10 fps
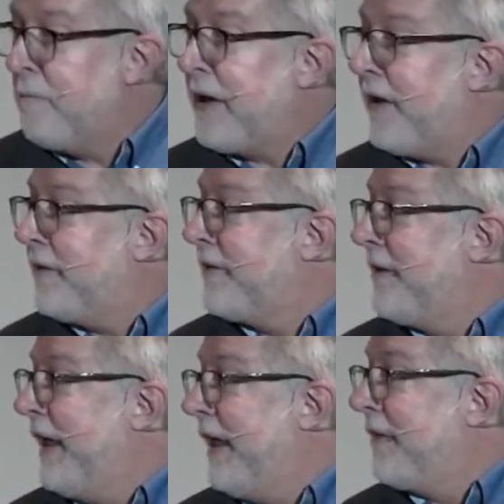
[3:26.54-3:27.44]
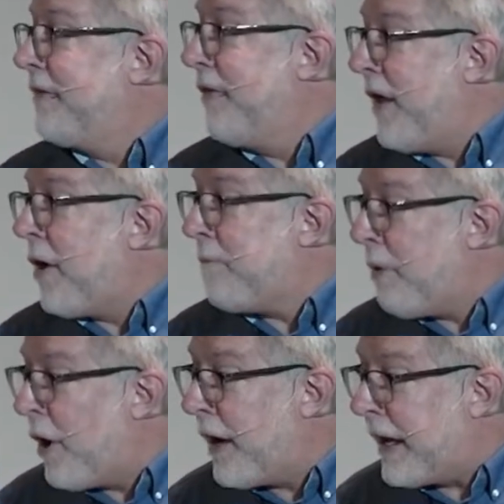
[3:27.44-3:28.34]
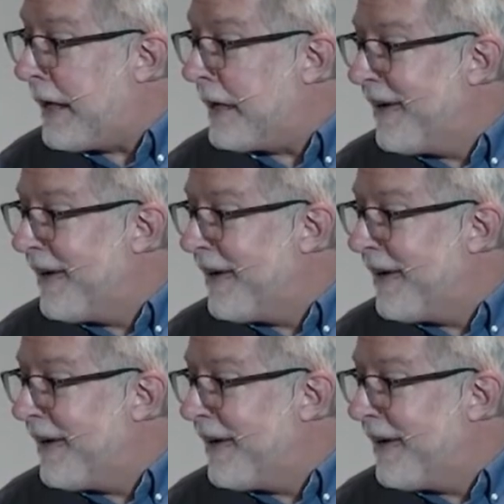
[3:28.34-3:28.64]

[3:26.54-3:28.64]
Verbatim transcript: because it's their party.